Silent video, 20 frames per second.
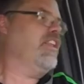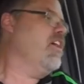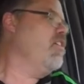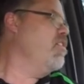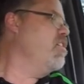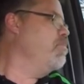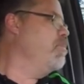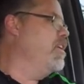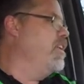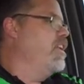That
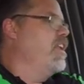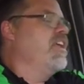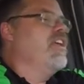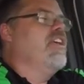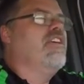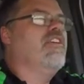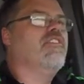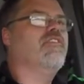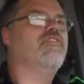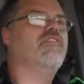would have been
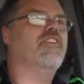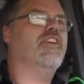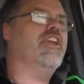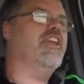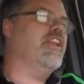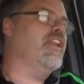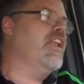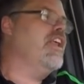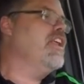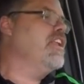
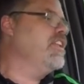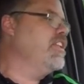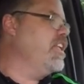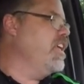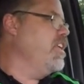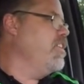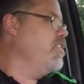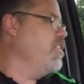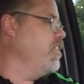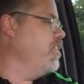friggin'
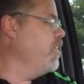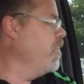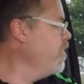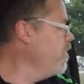decent.